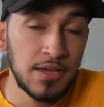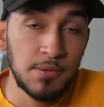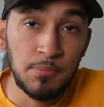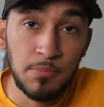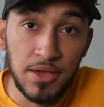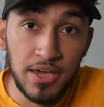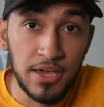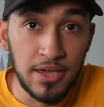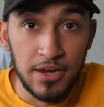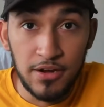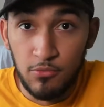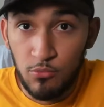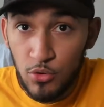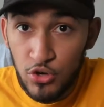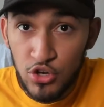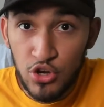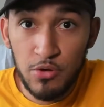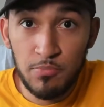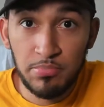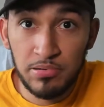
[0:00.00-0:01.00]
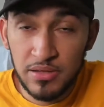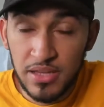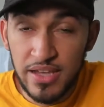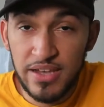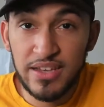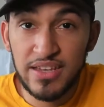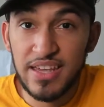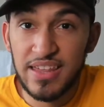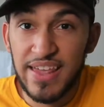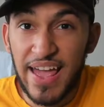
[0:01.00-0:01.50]
man, when you're
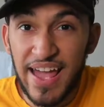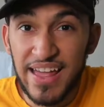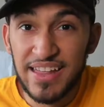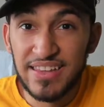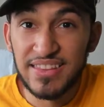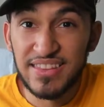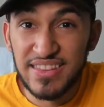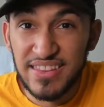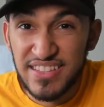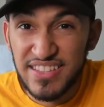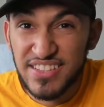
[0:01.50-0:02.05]
playing at